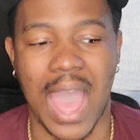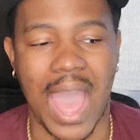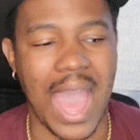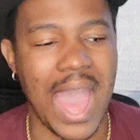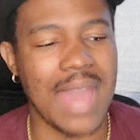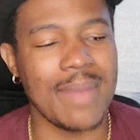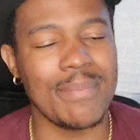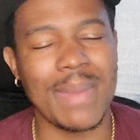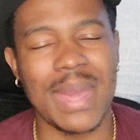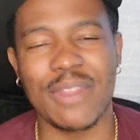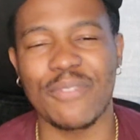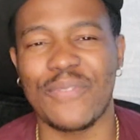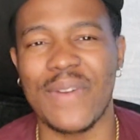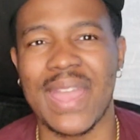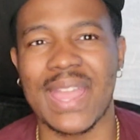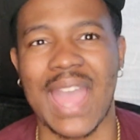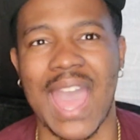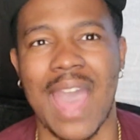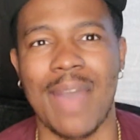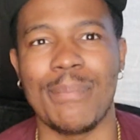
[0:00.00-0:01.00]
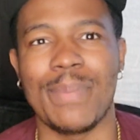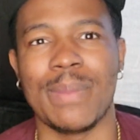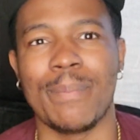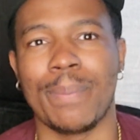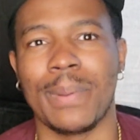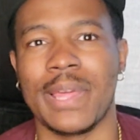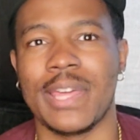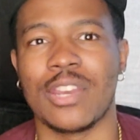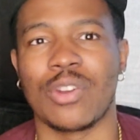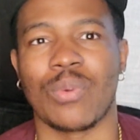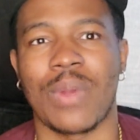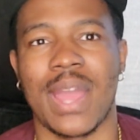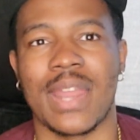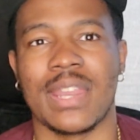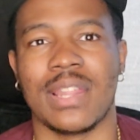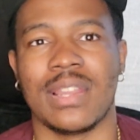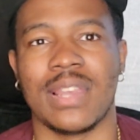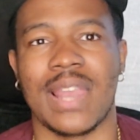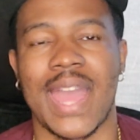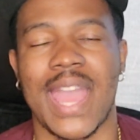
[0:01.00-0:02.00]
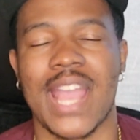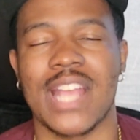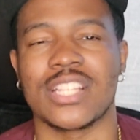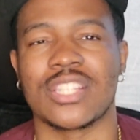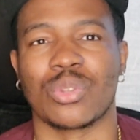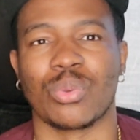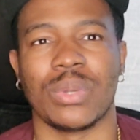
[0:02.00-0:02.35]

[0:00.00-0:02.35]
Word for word: I matter of fact, I've been playing the, the last